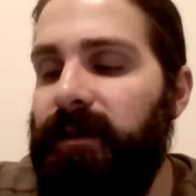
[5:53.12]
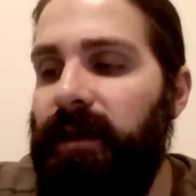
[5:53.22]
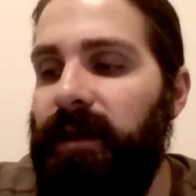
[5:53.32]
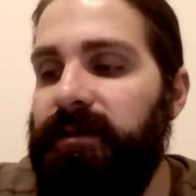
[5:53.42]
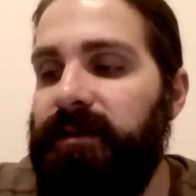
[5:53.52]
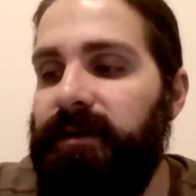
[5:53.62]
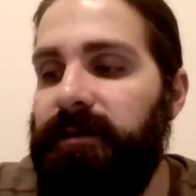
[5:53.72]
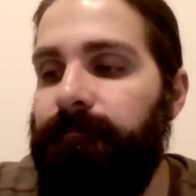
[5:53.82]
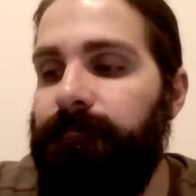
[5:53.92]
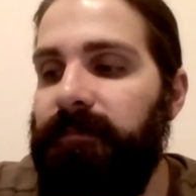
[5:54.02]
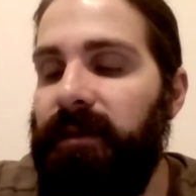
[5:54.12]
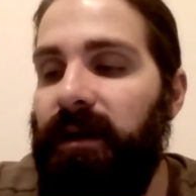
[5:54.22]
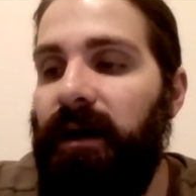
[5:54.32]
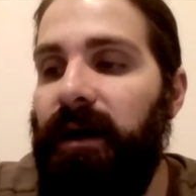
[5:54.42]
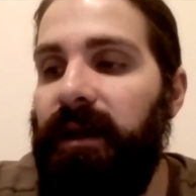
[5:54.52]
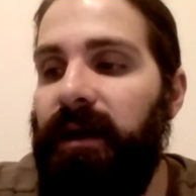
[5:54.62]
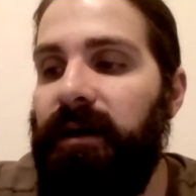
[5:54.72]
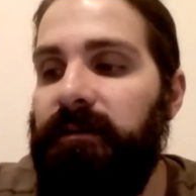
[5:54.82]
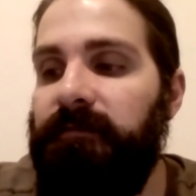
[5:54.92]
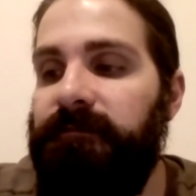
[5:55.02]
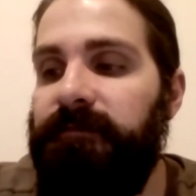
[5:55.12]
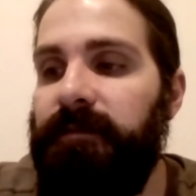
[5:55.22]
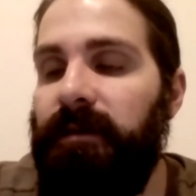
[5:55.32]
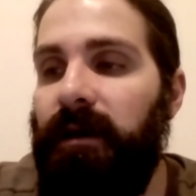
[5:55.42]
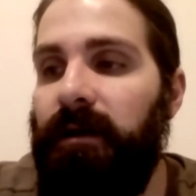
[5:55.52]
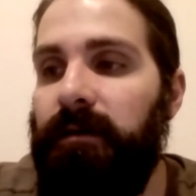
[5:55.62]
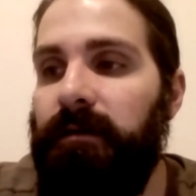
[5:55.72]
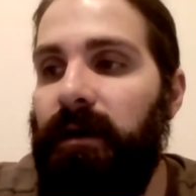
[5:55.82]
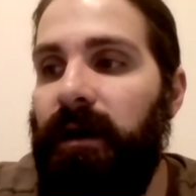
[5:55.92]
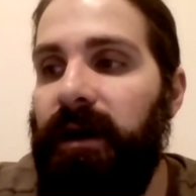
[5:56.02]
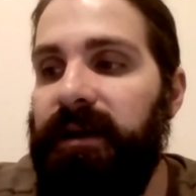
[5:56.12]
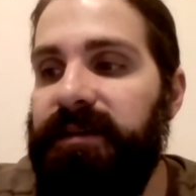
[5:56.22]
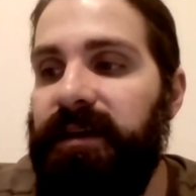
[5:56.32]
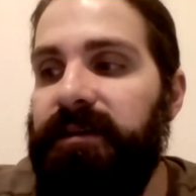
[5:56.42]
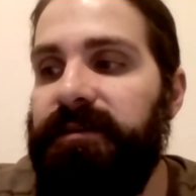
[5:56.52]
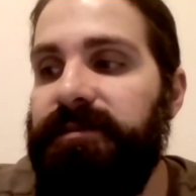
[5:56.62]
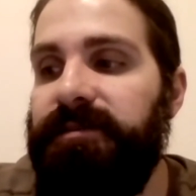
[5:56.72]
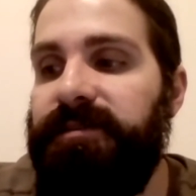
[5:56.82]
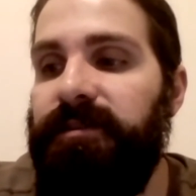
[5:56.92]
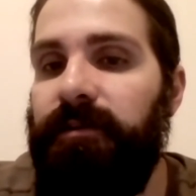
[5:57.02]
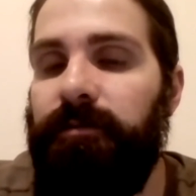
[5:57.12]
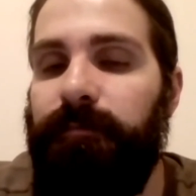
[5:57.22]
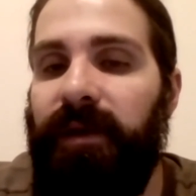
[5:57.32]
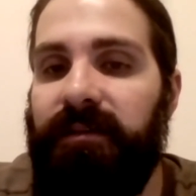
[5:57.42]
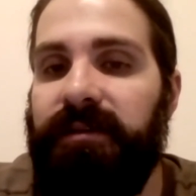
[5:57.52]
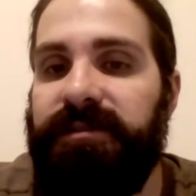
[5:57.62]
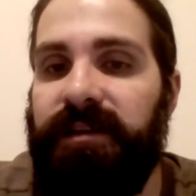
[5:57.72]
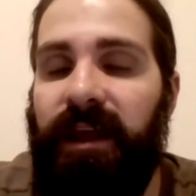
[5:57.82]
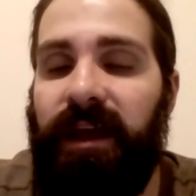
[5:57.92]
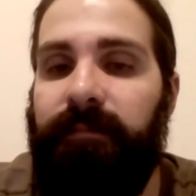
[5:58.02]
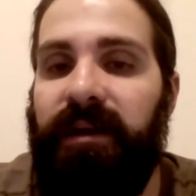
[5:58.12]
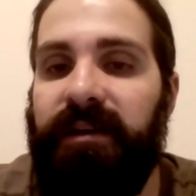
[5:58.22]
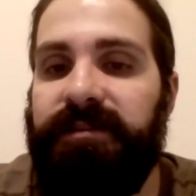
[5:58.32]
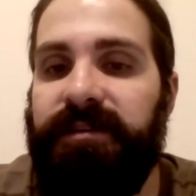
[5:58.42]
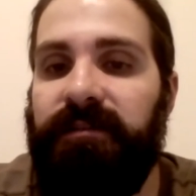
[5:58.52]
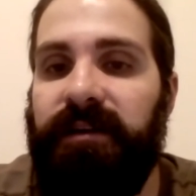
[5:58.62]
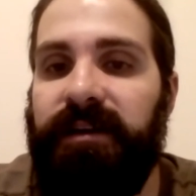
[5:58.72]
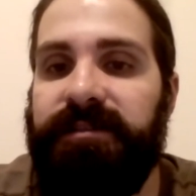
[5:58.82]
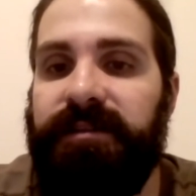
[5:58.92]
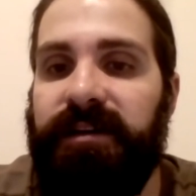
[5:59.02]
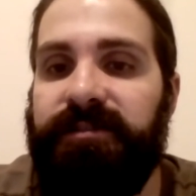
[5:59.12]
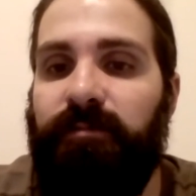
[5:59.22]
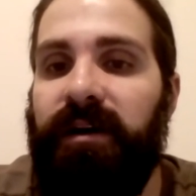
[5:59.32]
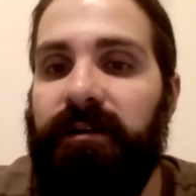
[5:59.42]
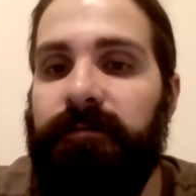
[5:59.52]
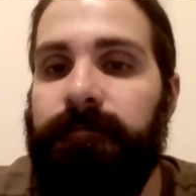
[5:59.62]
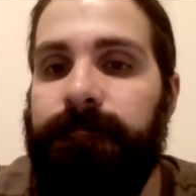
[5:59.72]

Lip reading: and I have ideas to make this an animated series as well.